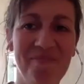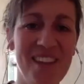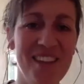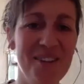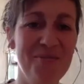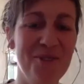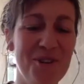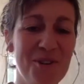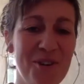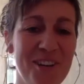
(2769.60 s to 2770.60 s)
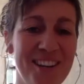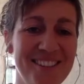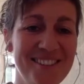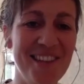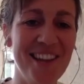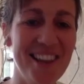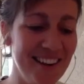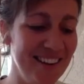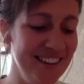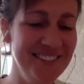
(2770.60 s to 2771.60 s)
Thank you for joining today,
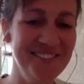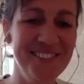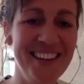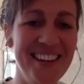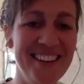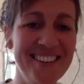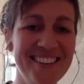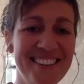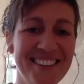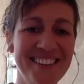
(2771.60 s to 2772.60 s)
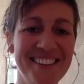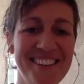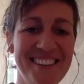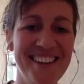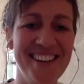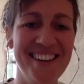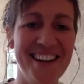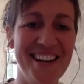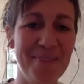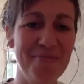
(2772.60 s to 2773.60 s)
Ale. And uh,
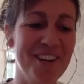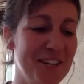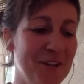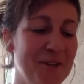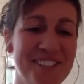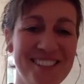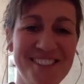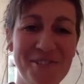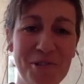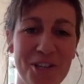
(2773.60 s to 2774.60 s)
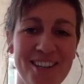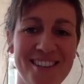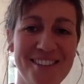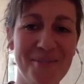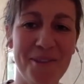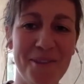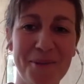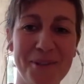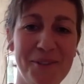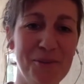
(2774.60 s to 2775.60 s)
I'm very curious to share this with the
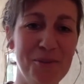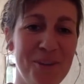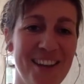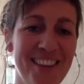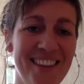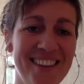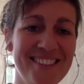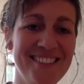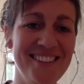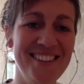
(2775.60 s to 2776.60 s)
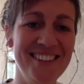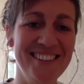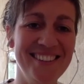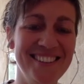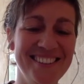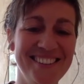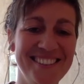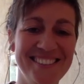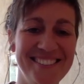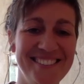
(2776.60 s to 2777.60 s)
world soon, and then see
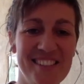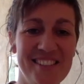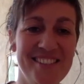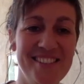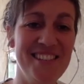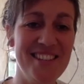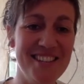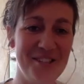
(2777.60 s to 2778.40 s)
see this